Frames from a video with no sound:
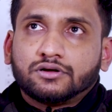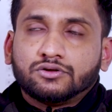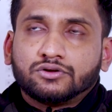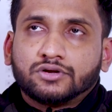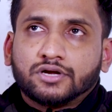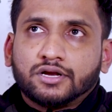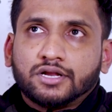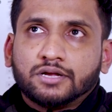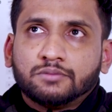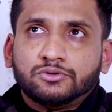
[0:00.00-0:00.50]
you
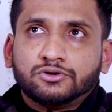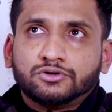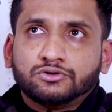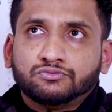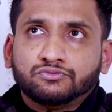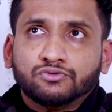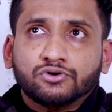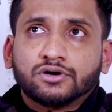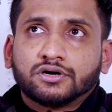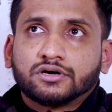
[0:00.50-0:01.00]
can able to
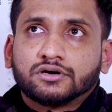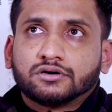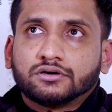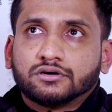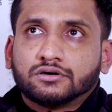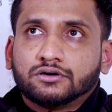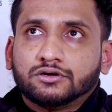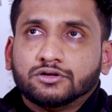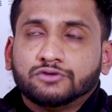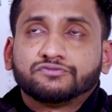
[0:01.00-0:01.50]
work
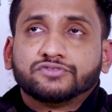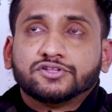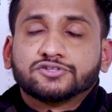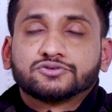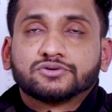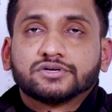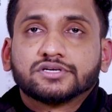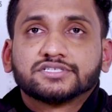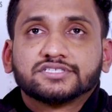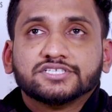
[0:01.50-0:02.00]
if the
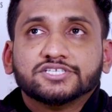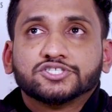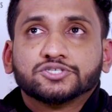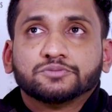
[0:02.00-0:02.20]
students need